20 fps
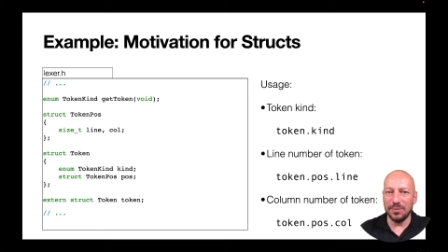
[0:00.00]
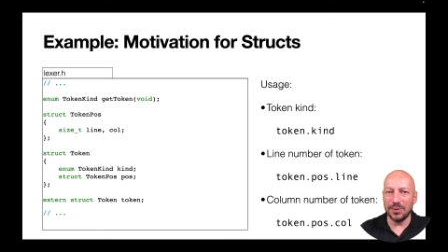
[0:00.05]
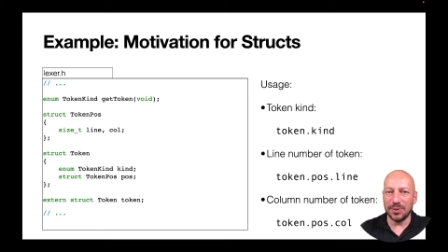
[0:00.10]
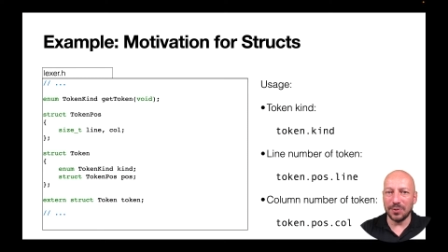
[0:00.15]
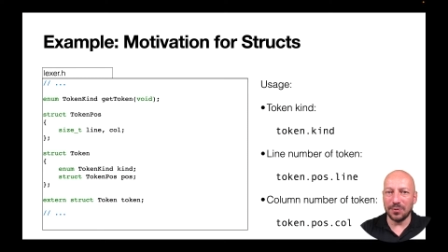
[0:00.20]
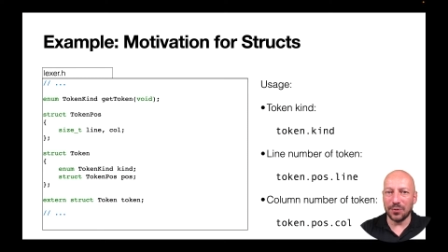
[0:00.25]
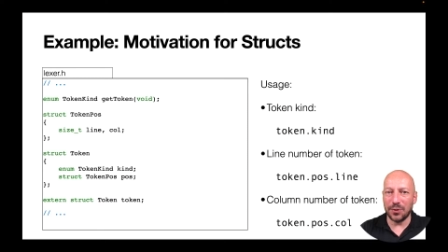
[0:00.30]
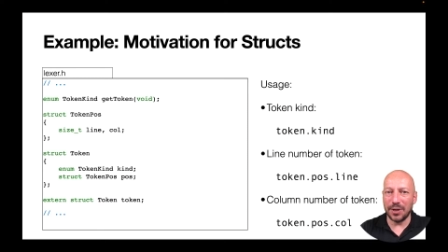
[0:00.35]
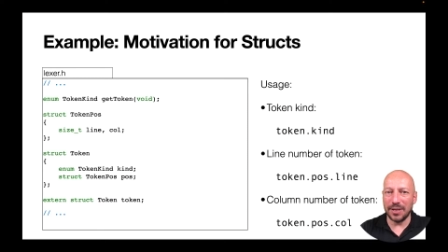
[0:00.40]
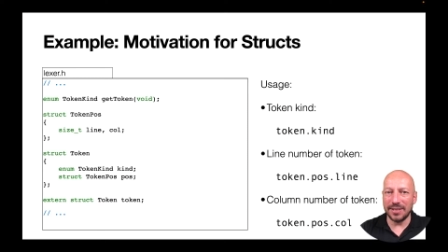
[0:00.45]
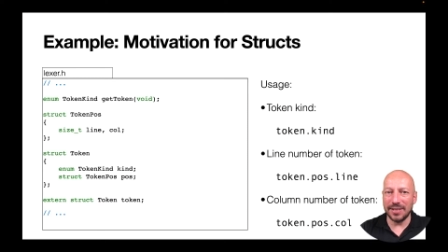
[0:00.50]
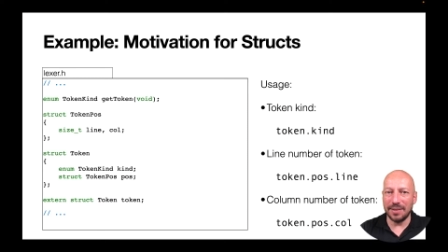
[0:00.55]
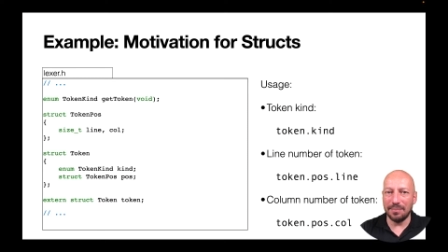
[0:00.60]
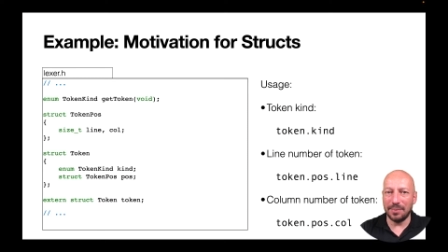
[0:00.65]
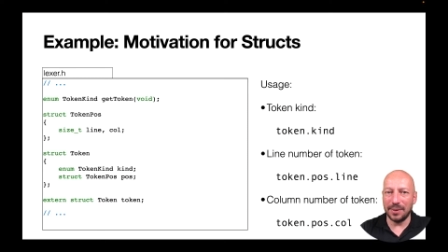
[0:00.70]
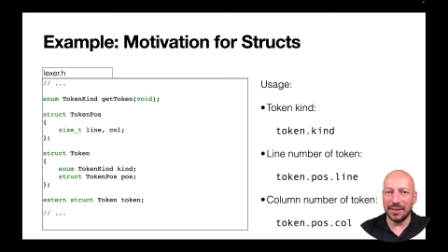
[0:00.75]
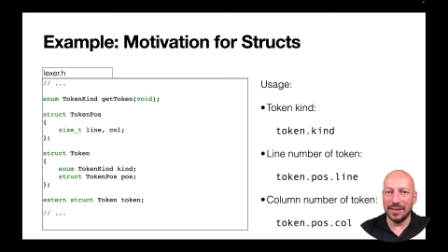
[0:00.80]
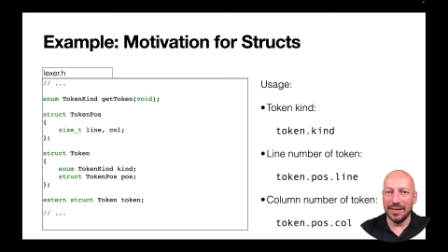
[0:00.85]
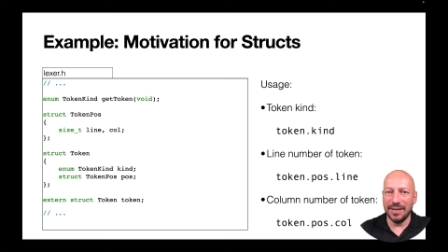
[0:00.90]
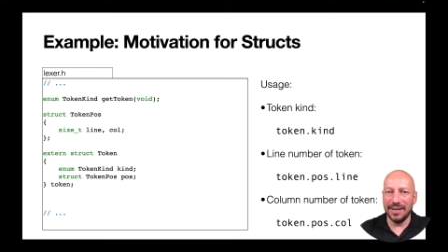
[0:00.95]
So for
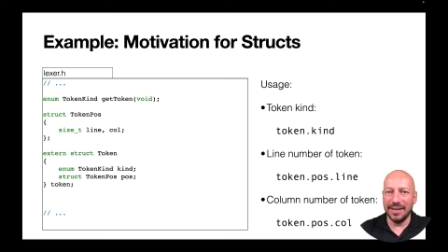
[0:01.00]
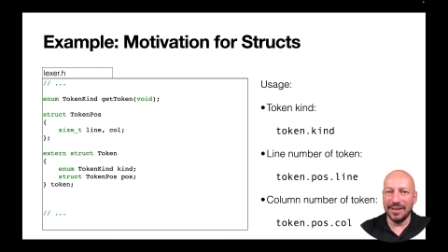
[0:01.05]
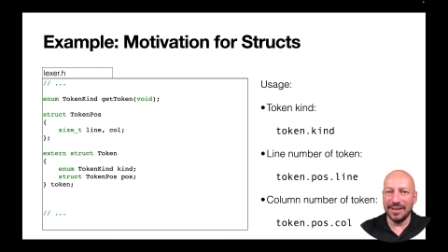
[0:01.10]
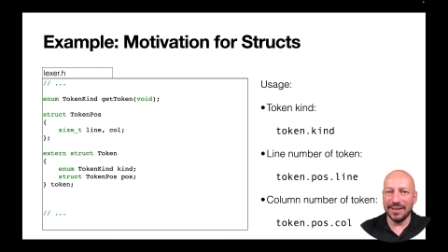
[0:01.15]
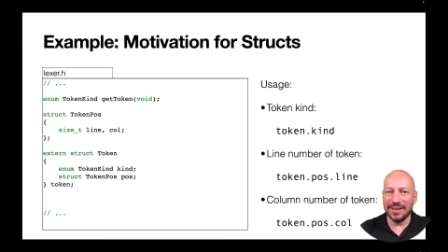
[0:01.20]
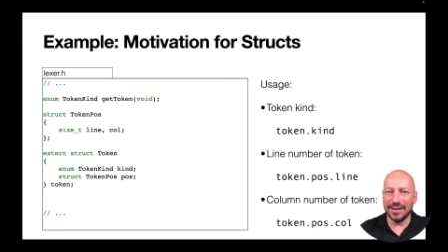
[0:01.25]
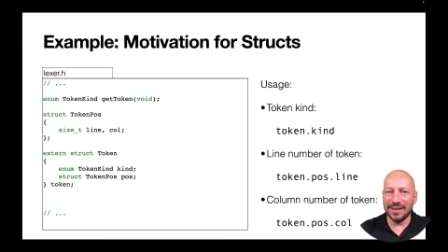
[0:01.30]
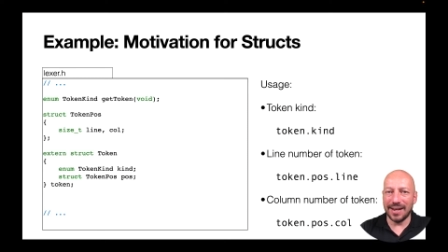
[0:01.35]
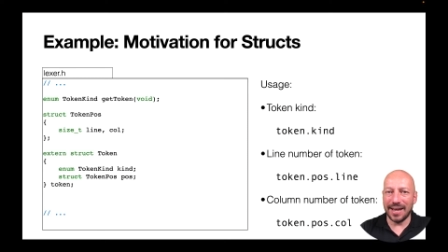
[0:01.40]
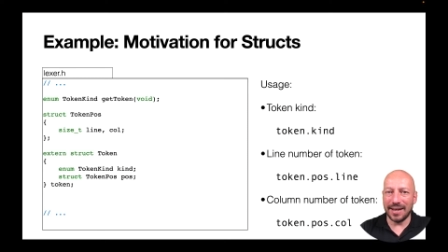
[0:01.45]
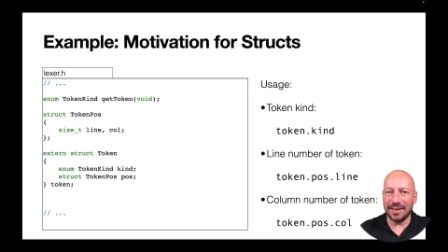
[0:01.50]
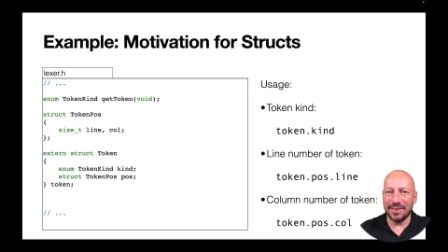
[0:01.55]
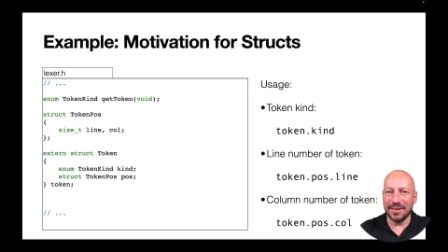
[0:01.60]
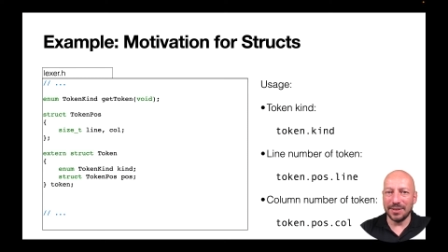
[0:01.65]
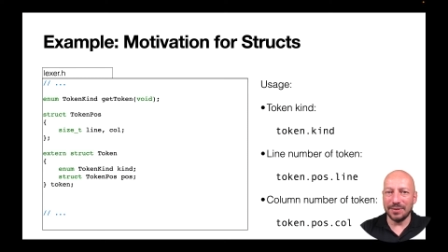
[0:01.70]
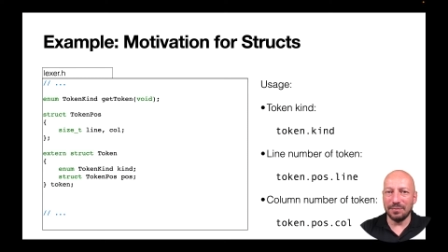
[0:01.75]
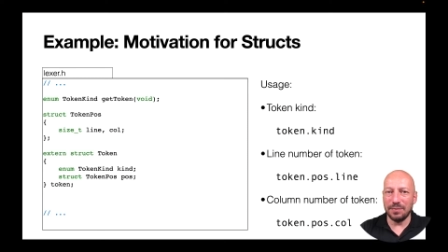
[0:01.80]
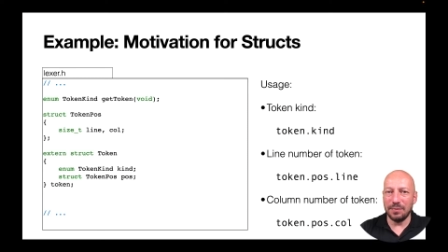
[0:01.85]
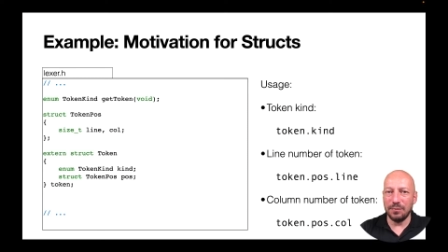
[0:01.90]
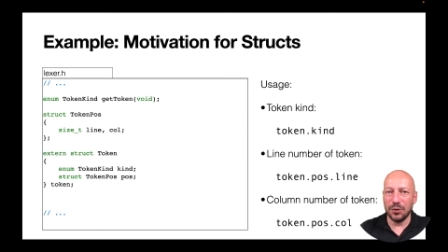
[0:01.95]
example, like
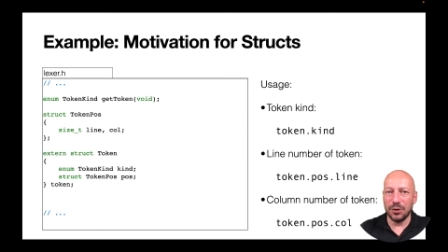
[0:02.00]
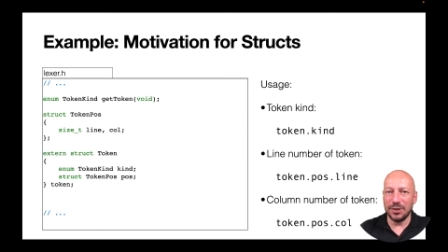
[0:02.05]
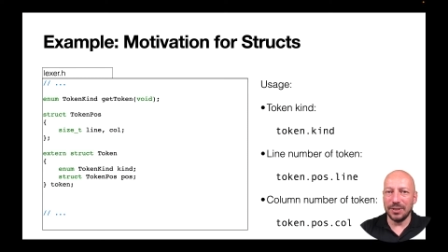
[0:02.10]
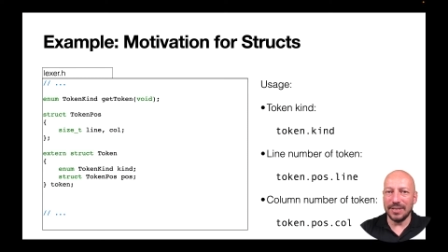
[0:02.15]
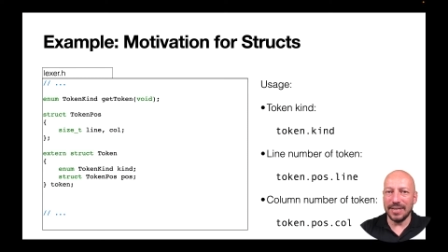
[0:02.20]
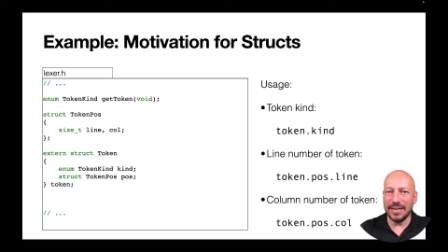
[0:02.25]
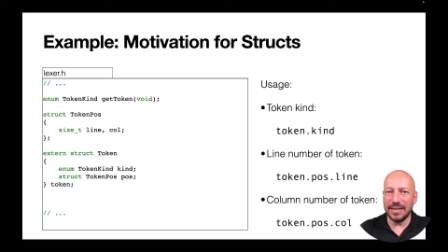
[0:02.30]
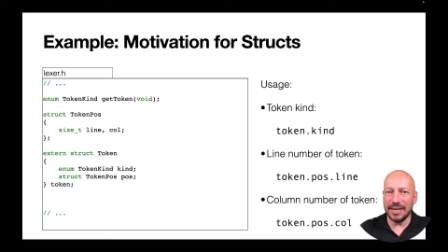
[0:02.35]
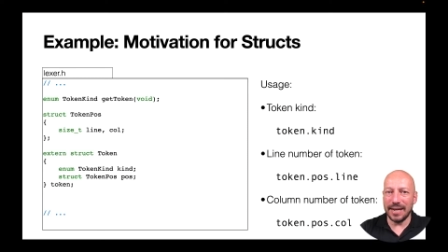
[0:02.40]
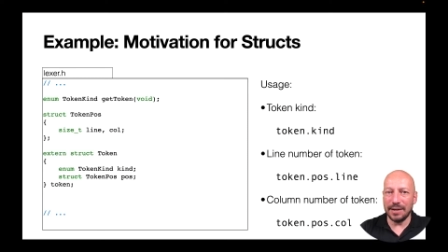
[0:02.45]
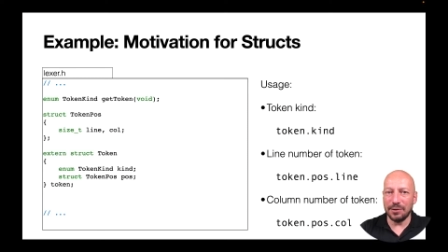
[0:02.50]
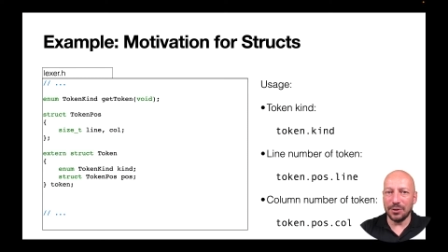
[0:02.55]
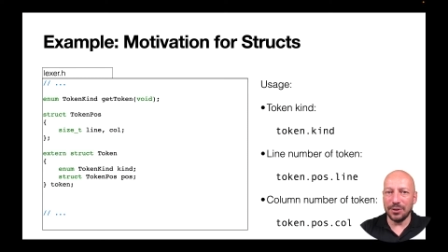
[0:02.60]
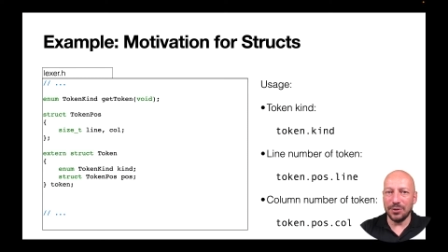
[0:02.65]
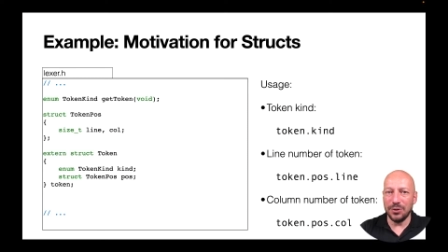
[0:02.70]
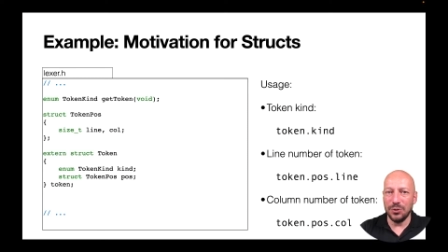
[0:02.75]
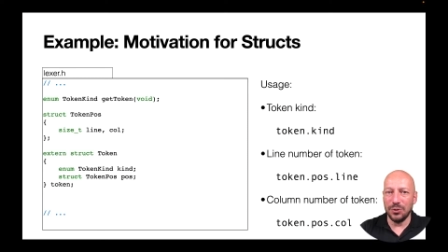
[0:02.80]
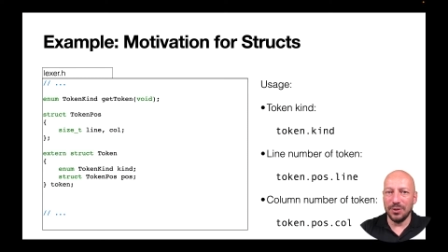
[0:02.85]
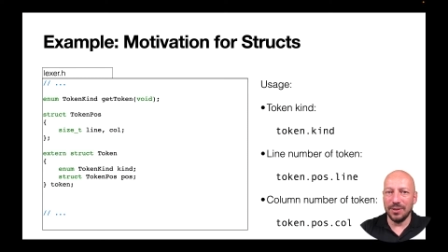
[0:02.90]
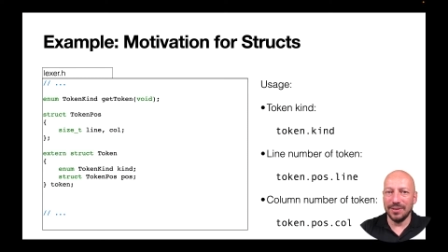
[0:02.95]
this, we would declare a
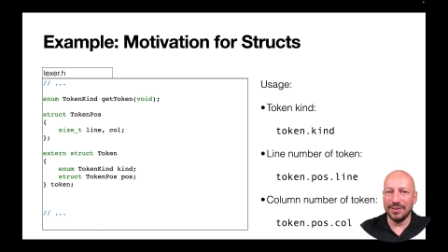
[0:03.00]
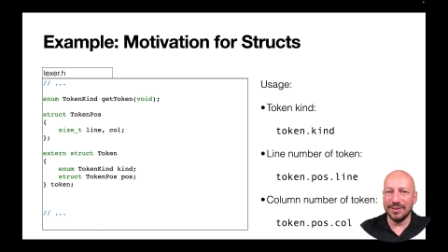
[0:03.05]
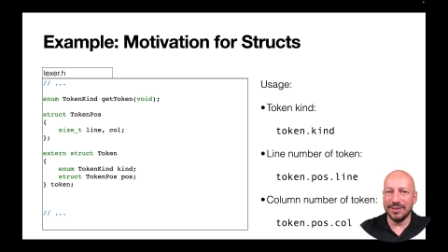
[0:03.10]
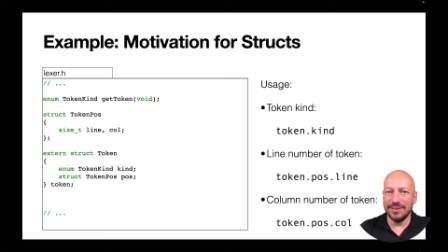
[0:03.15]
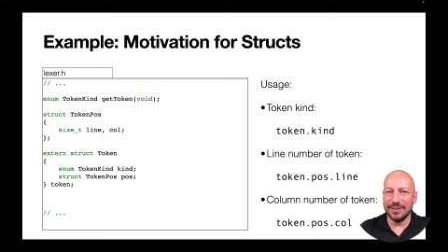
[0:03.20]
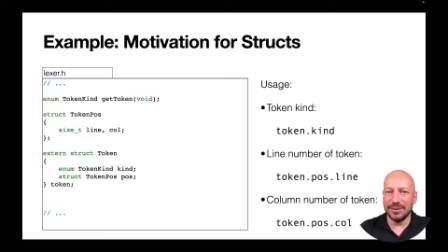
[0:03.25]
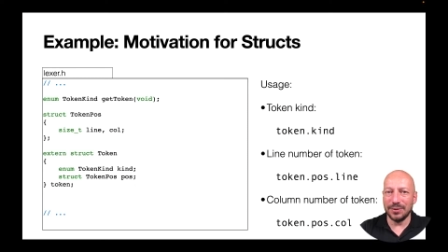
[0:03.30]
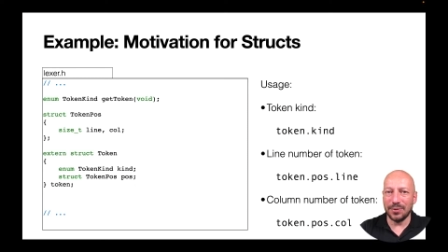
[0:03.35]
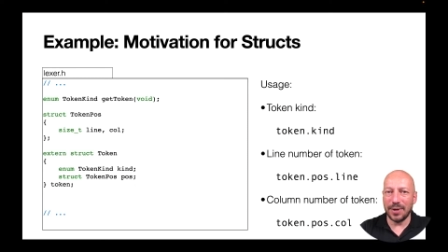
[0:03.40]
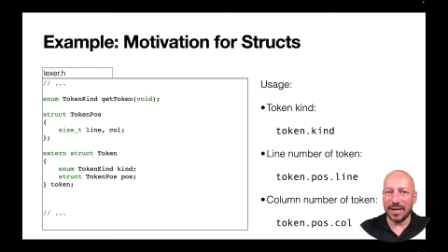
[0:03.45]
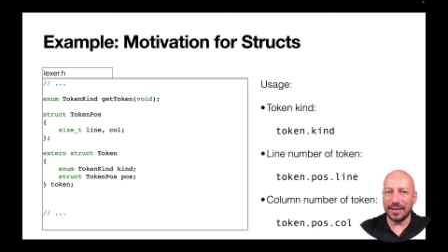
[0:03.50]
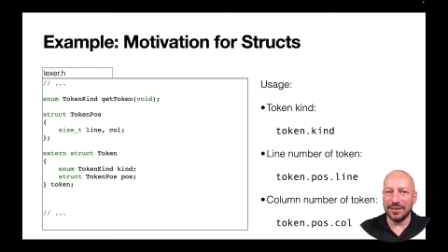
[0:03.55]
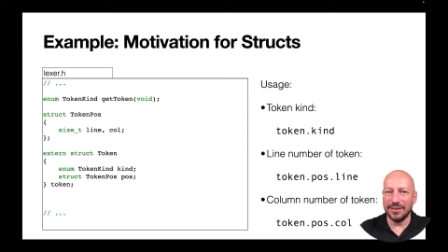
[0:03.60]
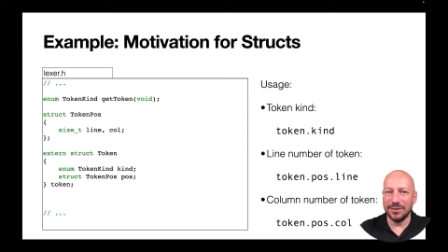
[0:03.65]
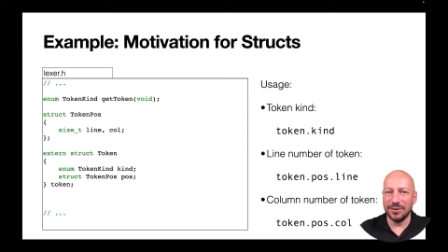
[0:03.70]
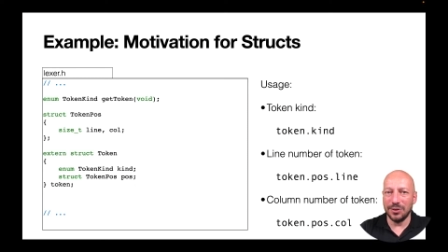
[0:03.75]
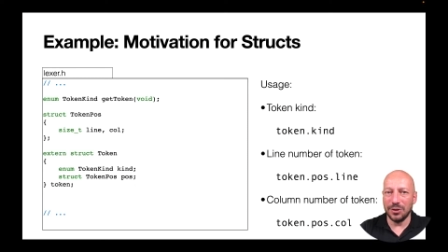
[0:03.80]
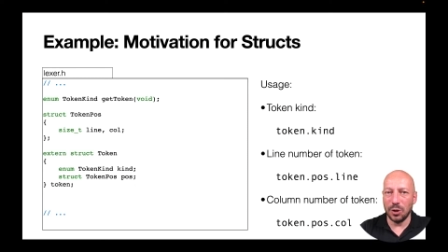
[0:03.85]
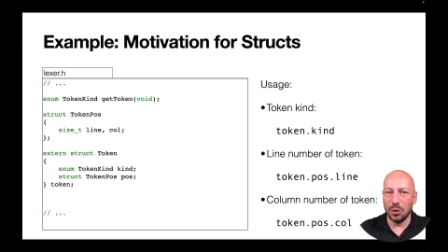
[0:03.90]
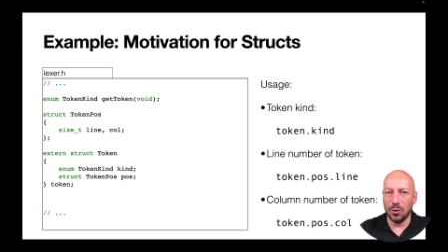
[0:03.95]
new struct
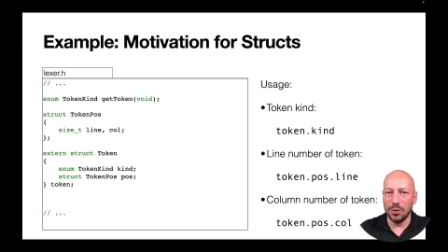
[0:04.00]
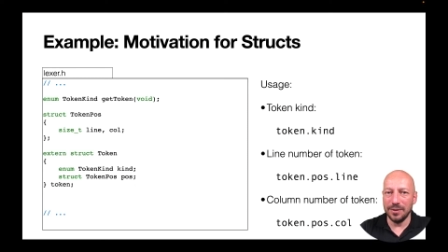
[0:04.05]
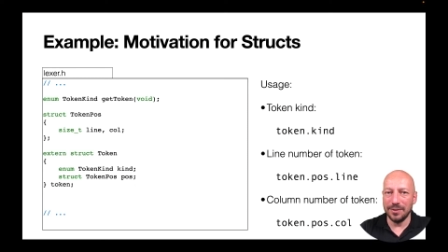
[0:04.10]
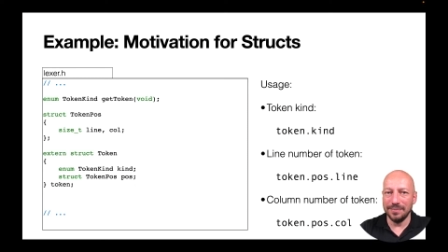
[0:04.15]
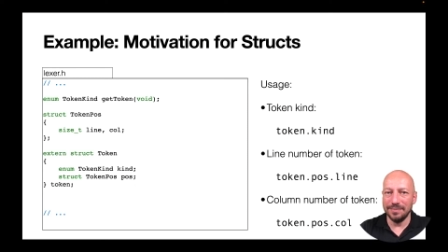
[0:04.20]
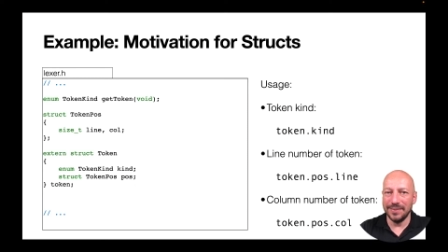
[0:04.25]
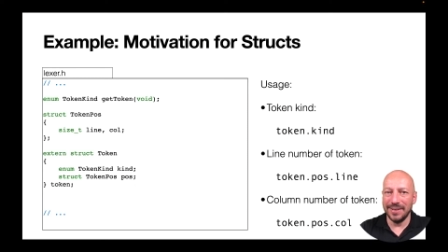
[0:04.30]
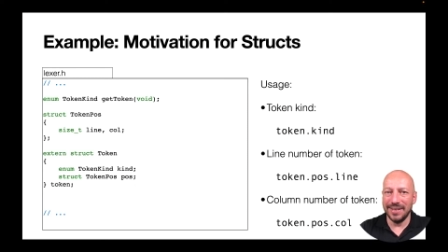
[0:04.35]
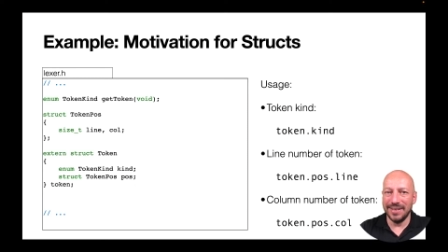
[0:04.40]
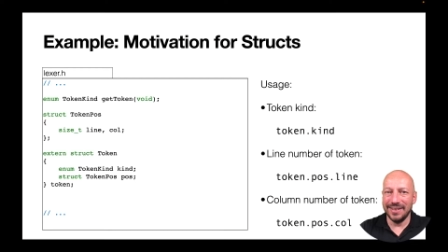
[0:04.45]
token